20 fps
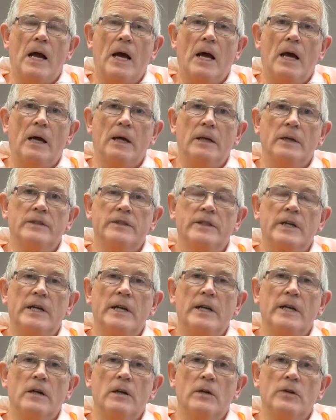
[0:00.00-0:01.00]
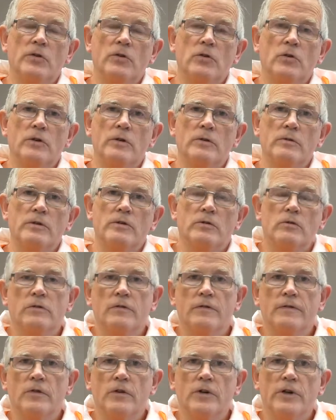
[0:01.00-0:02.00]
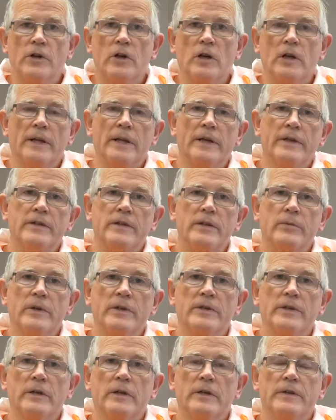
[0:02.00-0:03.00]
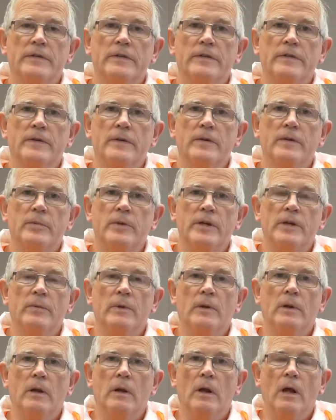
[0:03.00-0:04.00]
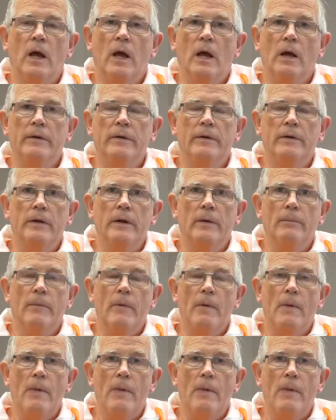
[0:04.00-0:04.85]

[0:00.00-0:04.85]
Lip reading: And cycling around the road, it was good fun and all that, and you met a lot of people. And